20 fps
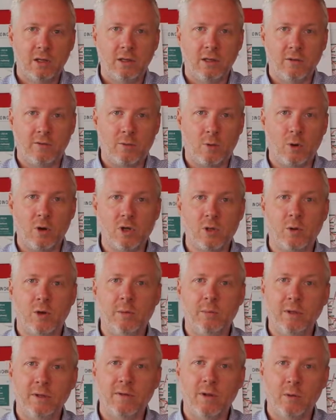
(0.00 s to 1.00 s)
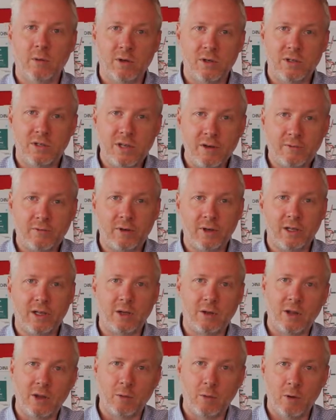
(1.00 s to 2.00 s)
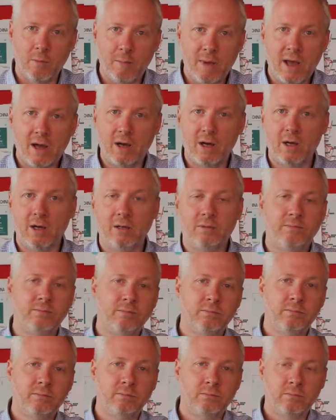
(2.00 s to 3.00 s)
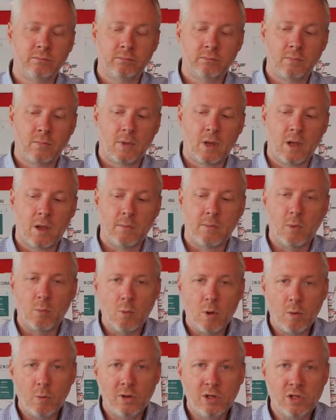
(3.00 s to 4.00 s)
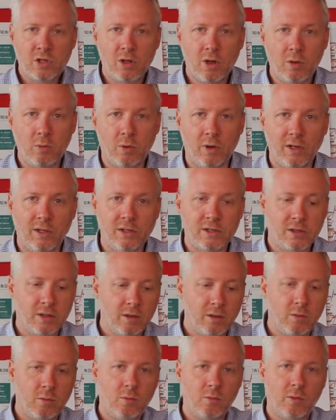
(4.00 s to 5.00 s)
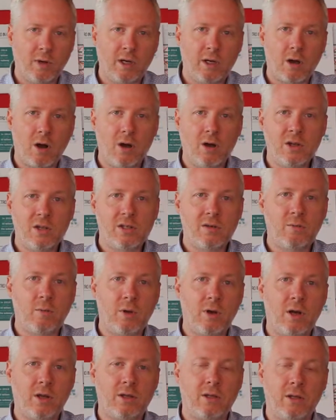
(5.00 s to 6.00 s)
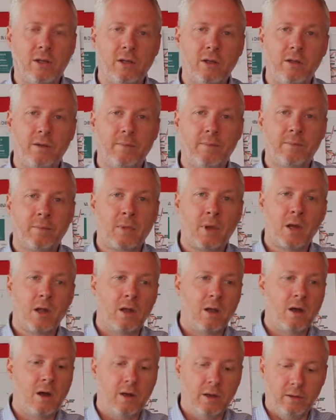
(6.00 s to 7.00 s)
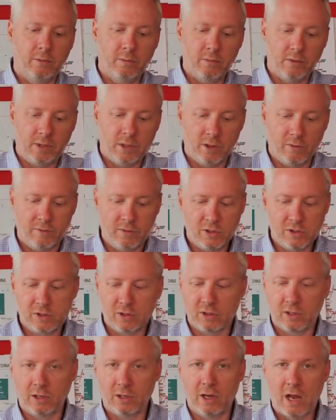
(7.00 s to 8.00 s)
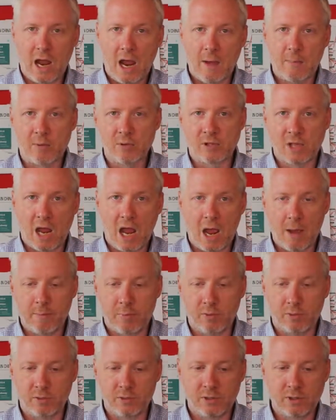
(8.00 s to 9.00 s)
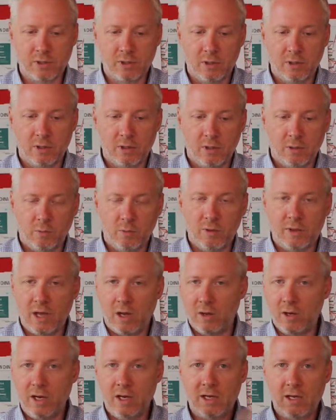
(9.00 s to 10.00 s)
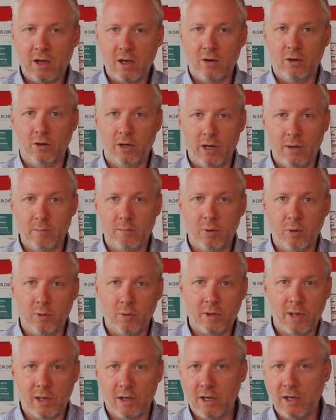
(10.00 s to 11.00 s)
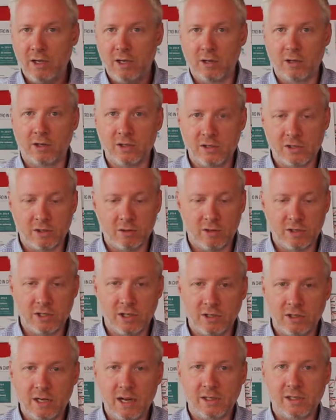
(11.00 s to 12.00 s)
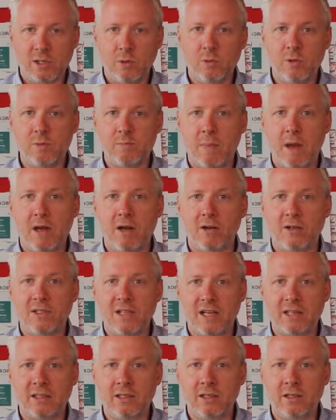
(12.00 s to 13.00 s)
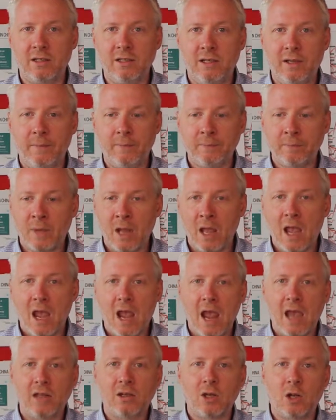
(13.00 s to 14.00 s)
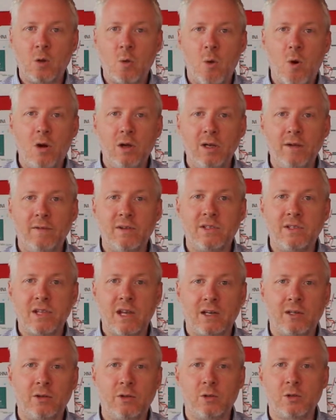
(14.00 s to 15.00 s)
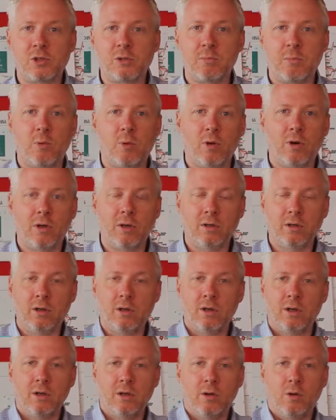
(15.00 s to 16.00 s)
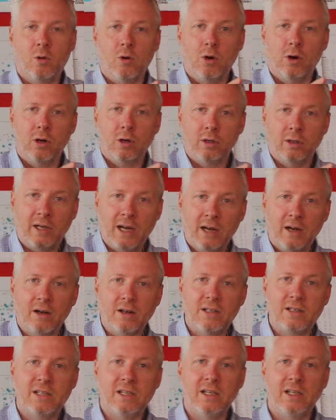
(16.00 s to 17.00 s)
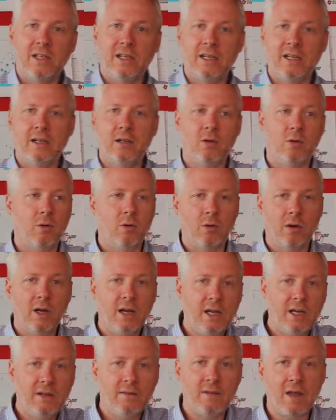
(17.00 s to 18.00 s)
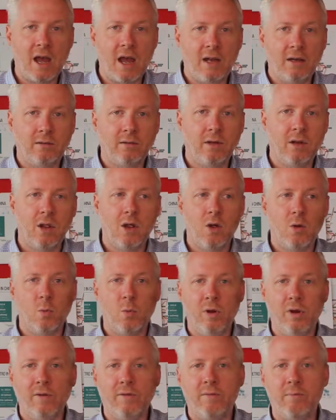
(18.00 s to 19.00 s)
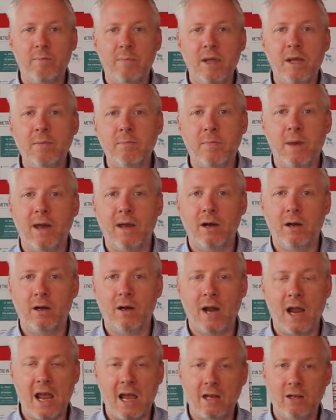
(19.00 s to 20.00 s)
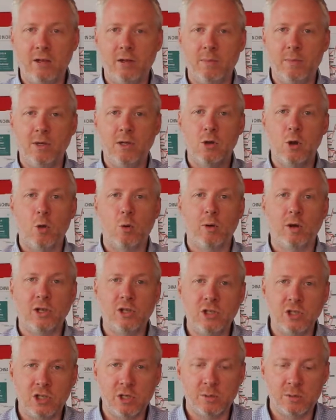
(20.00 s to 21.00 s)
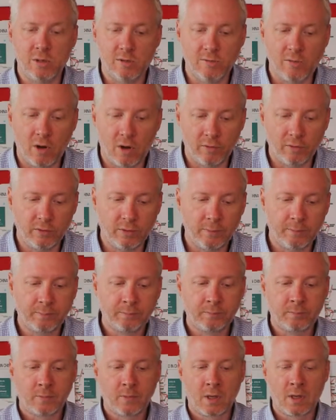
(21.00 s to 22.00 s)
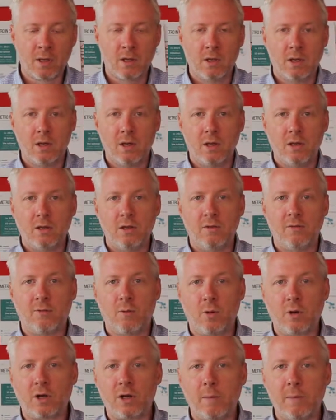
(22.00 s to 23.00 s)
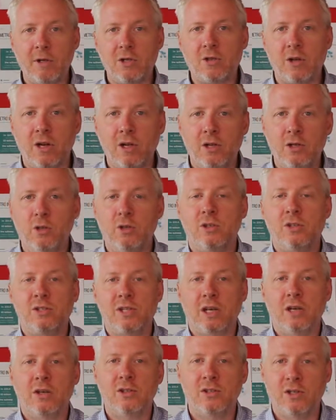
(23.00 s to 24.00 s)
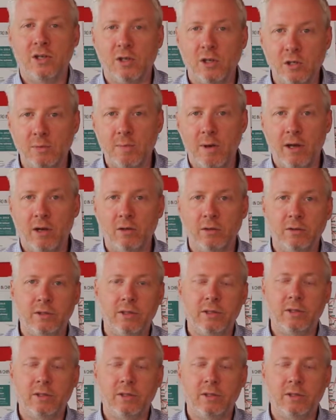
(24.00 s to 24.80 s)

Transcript: The foreigners want to believe they were different, that they were better. But what we showed was, regardless of whether or not if you're just looking apples to apples, without any other input, without any other consideration, yes, it was better technically, and the quality of a technical support or a guarantee or any of that would have been better had there been no relationships involved. The foreign company tried to do the standard sales model.